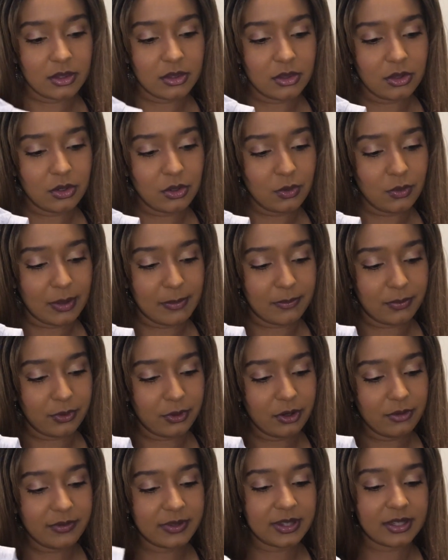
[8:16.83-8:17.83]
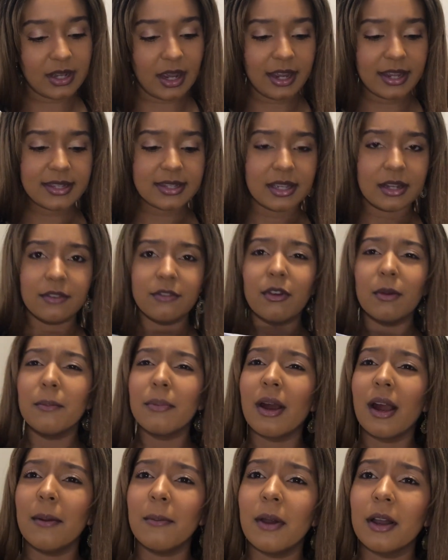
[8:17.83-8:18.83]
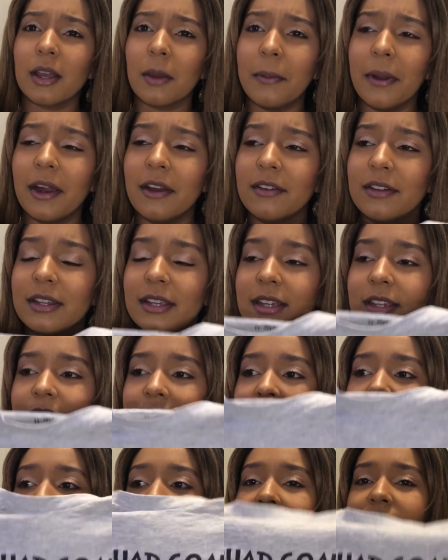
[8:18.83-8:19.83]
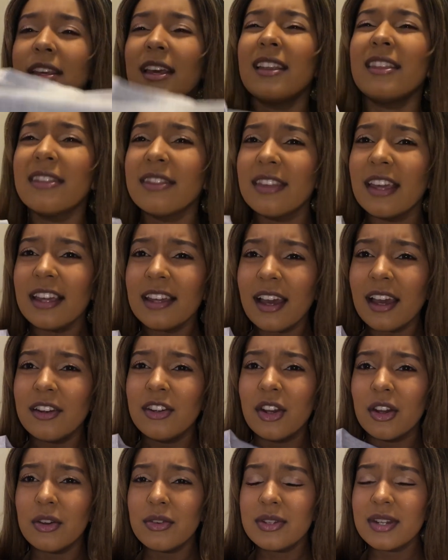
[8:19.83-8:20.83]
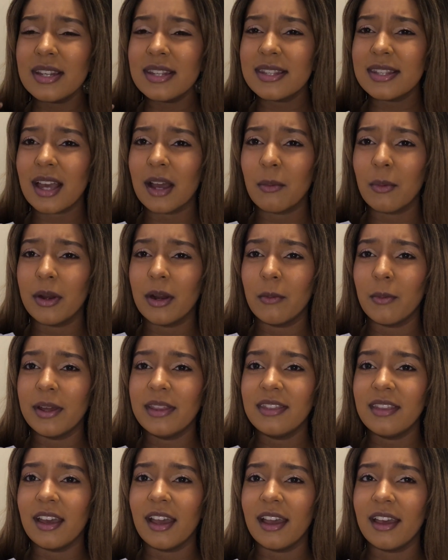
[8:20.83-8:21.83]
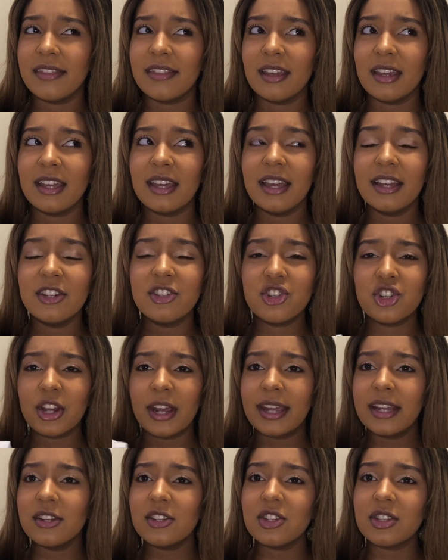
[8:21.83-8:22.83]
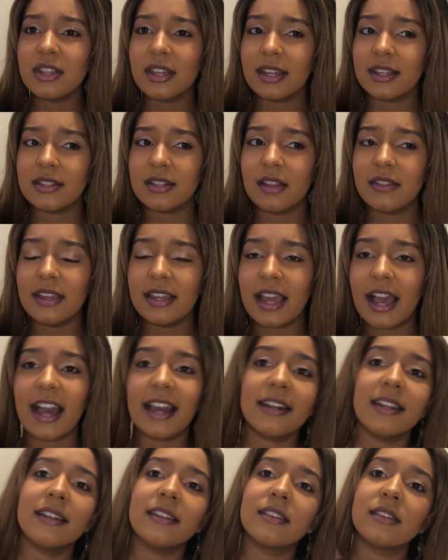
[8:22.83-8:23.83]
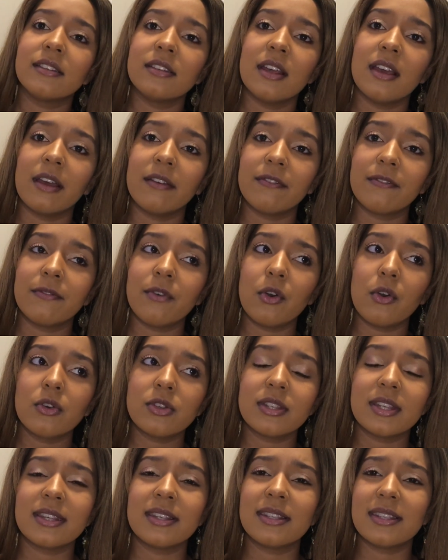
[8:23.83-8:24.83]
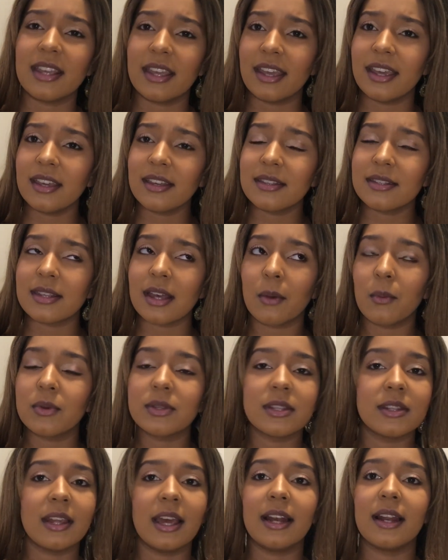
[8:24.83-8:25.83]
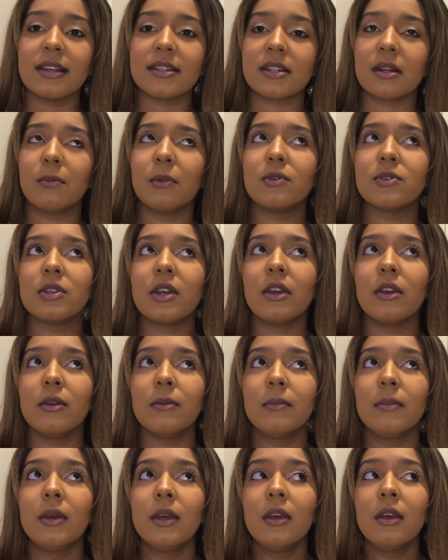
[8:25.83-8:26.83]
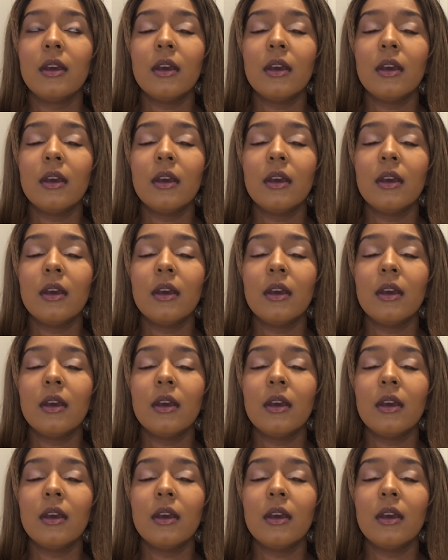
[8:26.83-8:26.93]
New improved sizing from Primark apparently. See, I think I noticed that when I went there. They had changed things. Like they added a 4 to 6. That wasn't there last time I was home.